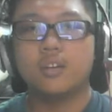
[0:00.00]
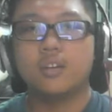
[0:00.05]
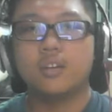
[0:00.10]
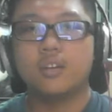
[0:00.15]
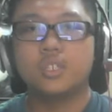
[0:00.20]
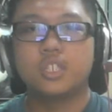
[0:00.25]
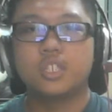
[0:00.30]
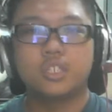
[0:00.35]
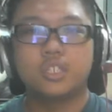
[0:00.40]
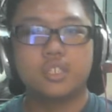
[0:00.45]

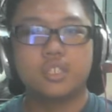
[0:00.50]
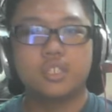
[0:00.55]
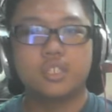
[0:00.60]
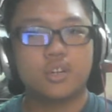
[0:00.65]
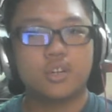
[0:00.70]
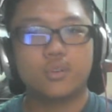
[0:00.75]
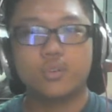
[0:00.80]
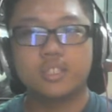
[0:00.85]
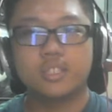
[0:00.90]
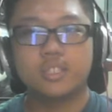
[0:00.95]
which is
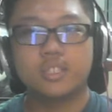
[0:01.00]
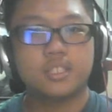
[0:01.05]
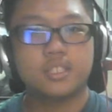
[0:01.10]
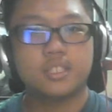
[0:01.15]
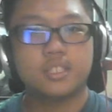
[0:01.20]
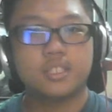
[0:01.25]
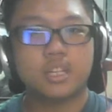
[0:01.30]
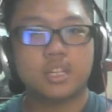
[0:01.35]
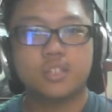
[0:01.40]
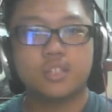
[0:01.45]
always the
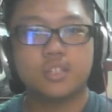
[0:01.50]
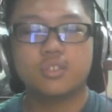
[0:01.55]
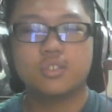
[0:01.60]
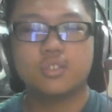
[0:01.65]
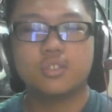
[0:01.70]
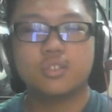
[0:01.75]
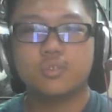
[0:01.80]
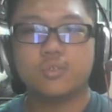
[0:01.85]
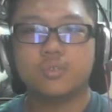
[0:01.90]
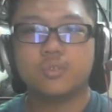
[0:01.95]
start
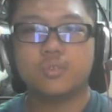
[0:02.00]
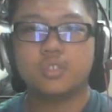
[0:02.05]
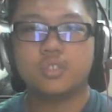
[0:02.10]
to